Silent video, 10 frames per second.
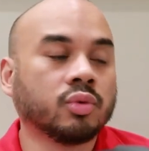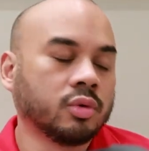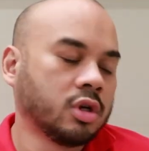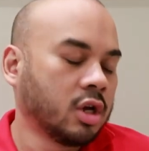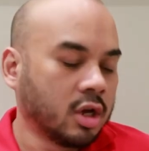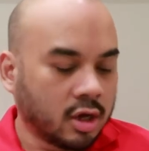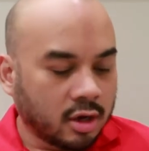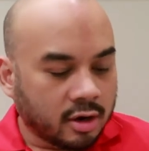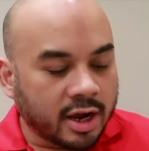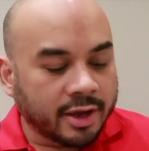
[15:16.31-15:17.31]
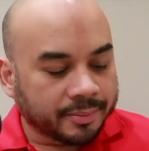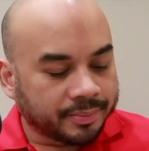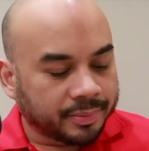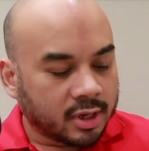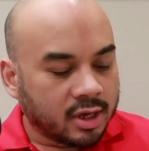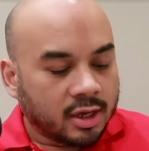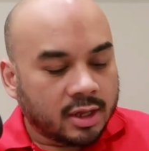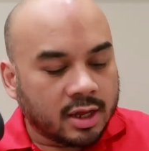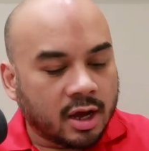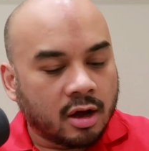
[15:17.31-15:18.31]
All right,
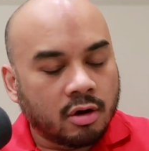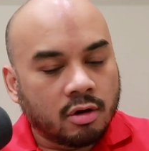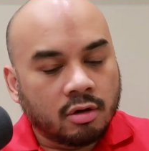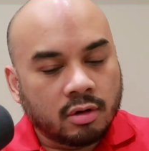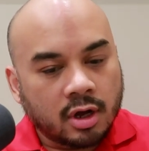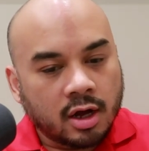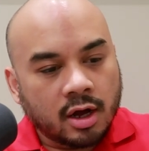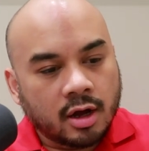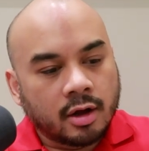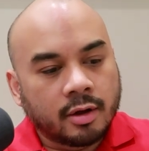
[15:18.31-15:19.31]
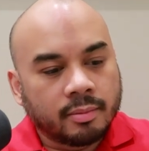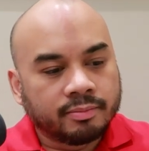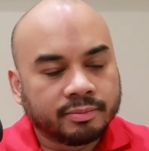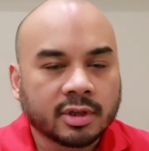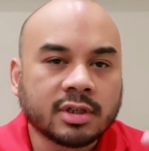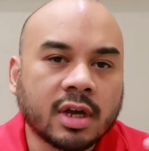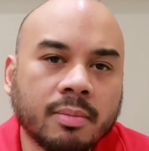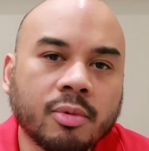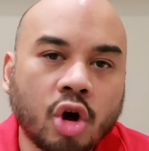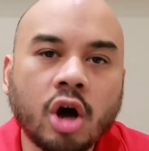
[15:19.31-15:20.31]
now
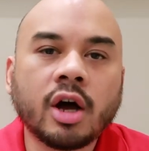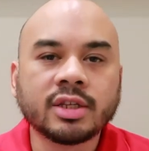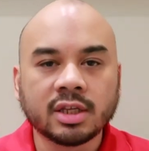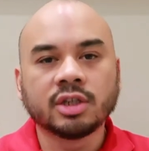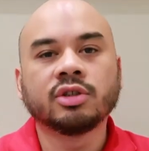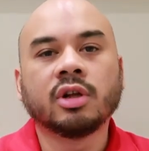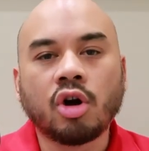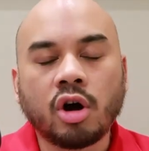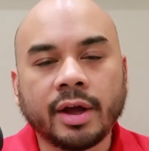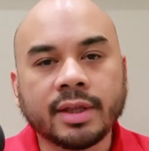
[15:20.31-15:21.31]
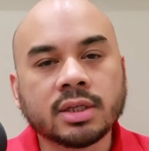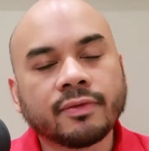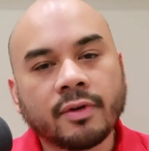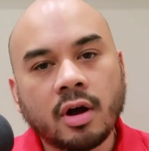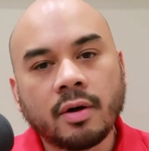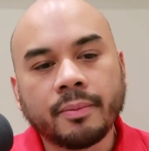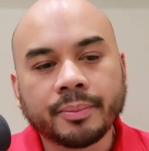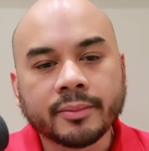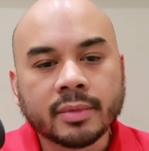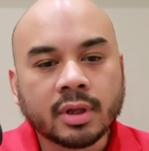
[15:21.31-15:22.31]
some additional cons from